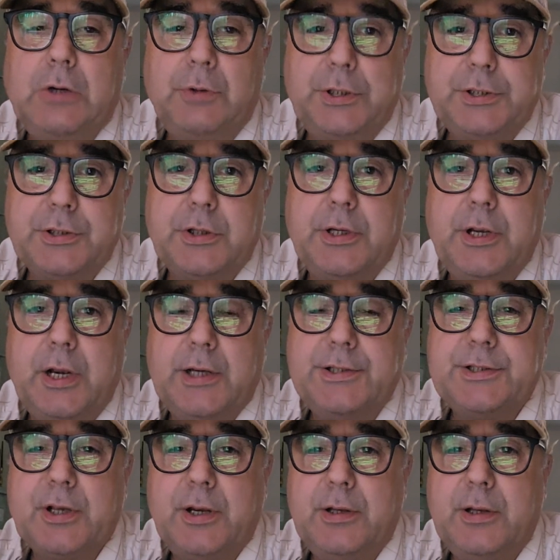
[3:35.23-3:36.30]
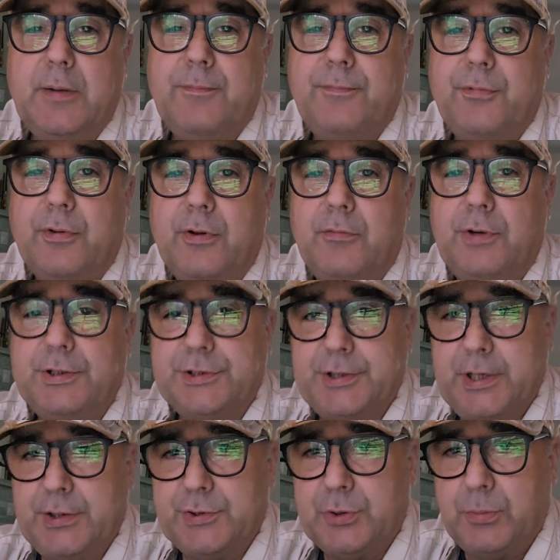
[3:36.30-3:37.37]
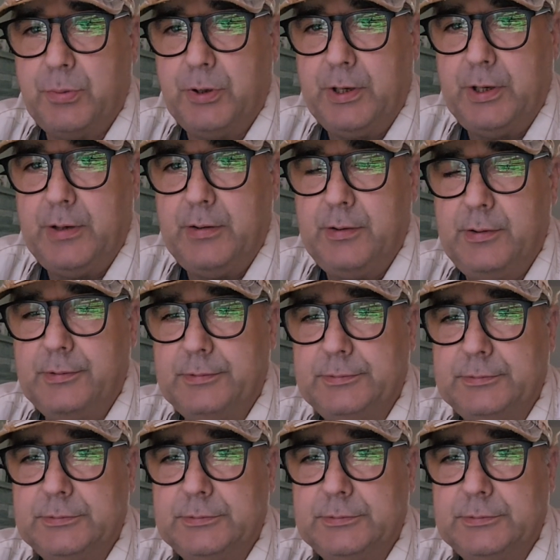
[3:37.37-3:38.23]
originally I signed up for the residential plan,